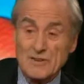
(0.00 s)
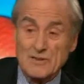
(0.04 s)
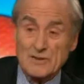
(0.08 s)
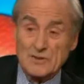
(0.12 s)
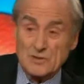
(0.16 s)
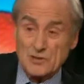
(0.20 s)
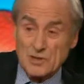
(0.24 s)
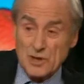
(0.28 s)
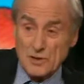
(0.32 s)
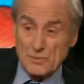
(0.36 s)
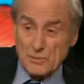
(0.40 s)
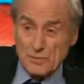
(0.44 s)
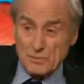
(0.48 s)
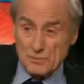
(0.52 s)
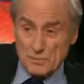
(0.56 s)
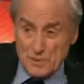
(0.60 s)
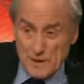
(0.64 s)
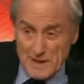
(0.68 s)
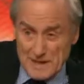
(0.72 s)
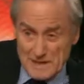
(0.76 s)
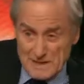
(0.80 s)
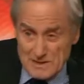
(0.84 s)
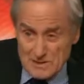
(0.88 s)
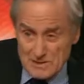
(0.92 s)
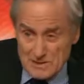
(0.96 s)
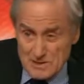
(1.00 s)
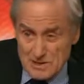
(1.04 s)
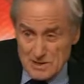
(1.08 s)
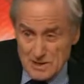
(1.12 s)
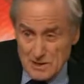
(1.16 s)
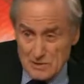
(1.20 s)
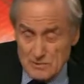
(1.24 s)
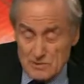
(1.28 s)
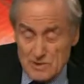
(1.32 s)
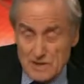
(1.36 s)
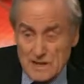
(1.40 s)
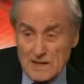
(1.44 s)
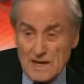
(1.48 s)
the German panzers
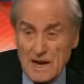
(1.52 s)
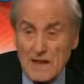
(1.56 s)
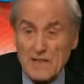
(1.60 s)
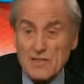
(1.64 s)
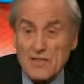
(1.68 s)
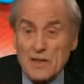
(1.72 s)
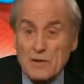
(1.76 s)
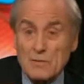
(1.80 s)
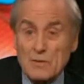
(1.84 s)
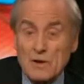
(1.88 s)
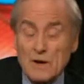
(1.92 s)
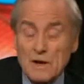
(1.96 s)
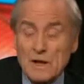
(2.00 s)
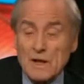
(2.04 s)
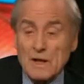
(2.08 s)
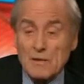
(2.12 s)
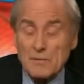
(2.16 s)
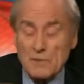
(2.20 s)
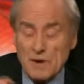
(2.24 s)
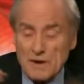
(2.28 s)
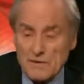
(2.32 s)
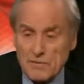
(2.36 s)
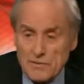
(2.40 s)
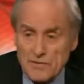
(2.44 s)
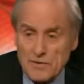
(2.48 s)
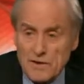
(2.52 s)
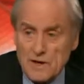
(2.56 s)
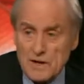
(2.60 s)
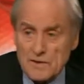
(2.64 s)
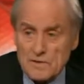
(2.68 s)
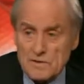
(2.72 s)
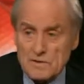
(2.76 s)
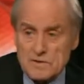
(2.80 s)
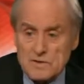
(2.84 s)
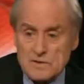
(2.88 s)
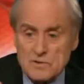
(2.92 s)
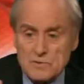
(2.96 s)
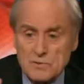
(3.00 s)
closing in, and they were... My
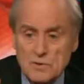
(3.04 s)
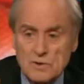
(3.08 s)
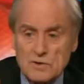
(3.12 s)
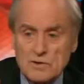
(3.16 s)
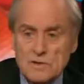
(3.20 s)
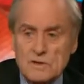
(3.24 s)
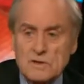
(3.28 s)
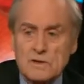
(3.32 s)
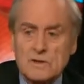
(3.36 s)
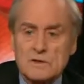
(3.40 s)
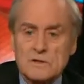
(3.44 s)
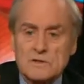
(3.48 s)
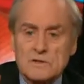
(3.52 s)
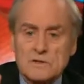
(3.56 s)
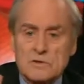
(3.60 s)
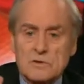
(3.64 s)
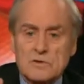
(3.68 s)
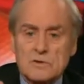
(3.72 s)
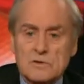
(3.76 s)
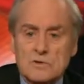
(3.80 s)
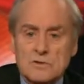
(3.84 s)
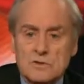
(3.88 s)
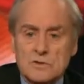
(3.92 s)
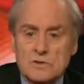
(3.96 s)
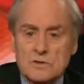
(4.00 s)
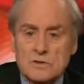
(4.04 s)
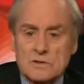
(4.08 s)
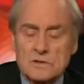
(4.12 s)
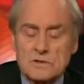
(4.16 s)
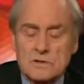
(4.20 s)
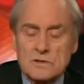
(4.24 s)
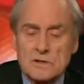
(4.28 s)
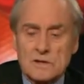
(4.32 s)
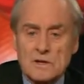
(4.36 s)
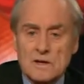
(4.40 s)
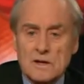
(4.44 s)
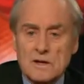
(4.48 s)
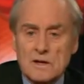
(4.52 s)
father squatted on his
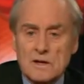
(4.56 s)
haunches,